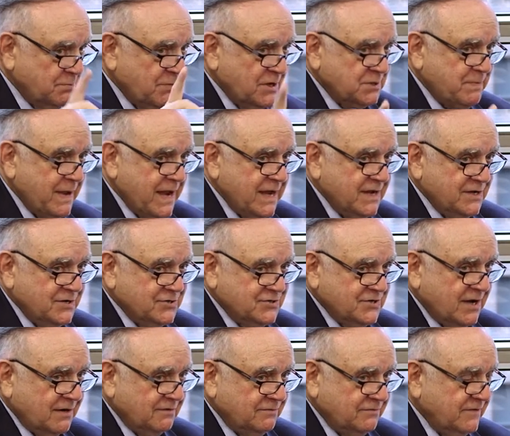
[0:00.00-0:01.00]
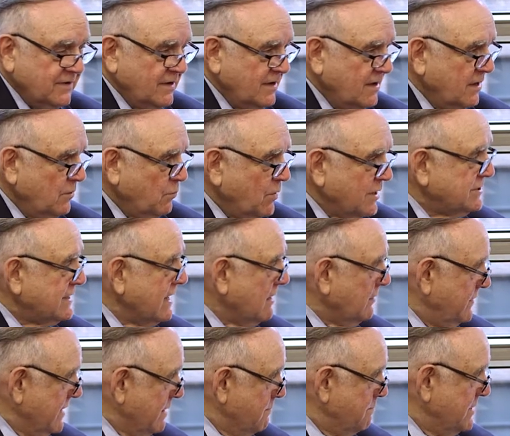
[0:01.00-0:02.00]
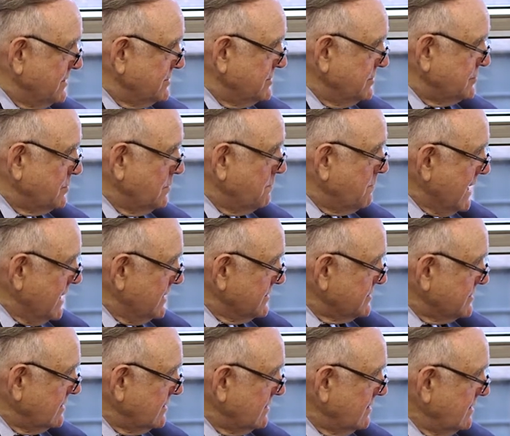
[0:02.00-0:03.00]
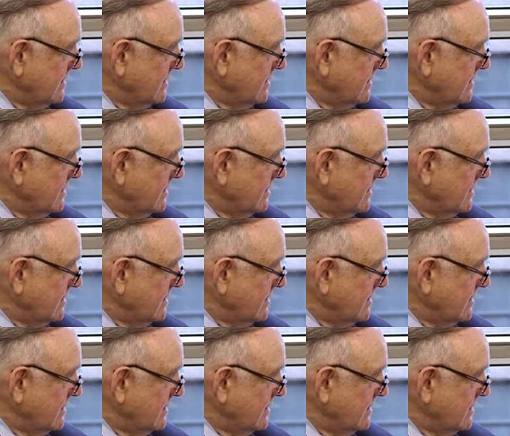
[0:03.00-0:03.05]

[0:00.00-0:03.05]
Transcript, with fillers: You must pay it yourself. What's the hell their business who pays it?